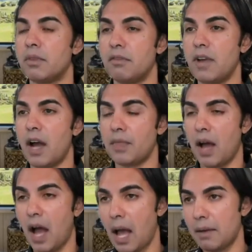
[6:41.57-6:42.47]
They've got
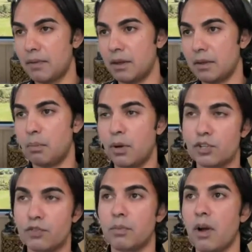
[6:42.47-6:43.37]
the
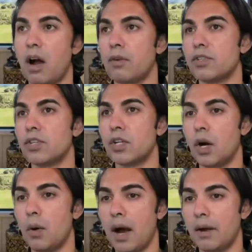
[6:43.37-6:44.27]
push from Congress to
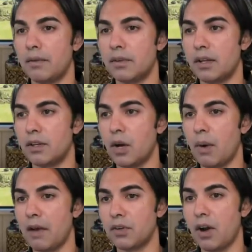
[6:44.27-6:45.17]
go out and go
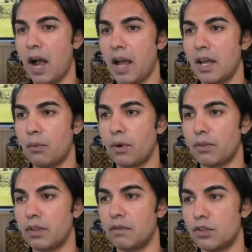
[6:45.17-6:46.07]
after high net
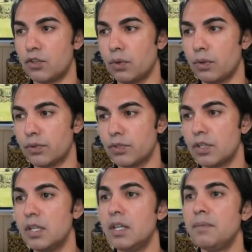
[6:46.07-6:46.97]
worth
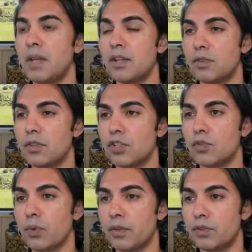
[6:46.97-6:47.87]
individuals. And so this
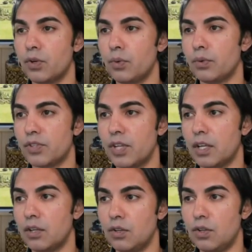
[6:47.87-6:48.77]
is one of the tools they
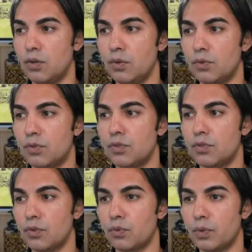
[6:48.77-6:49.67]
can use
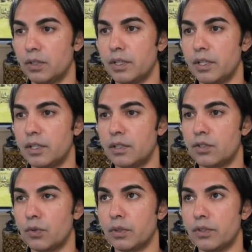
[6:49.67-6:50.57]
to
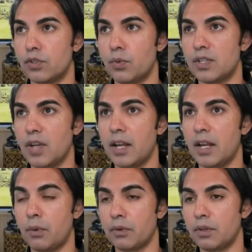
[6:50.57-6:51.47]
really squeeze high
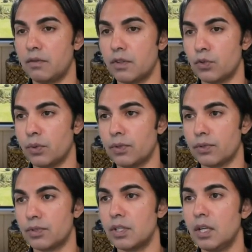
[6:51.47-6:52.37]
net worth
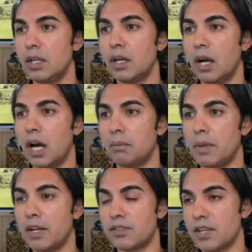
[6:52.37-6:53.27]
individuals
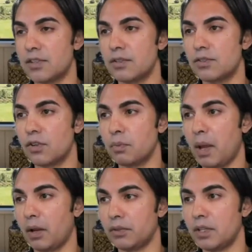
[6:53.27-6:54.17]
and assess certain
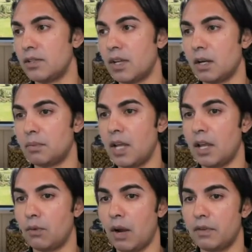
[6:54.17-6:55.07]
penalties and
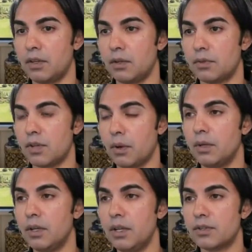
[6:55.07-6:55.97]
obtain revenue.
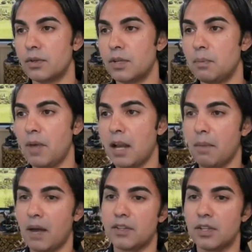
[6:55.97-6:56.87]
So keep that in
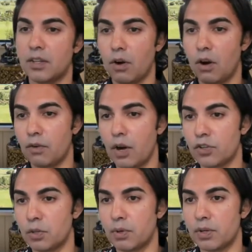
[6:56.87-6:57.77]
mind. That's another
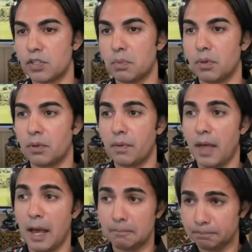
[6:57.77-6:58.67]
overarching principle
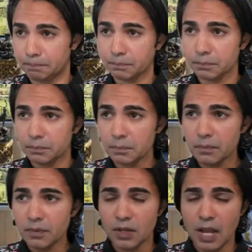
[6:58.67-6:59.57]
that
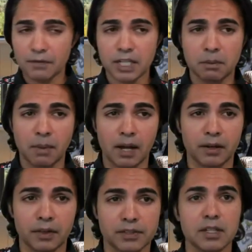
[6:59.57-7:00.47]
you have to keep in mind
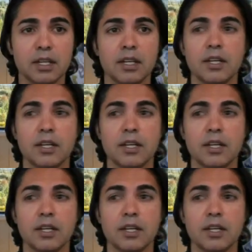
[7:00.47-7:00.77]
on this.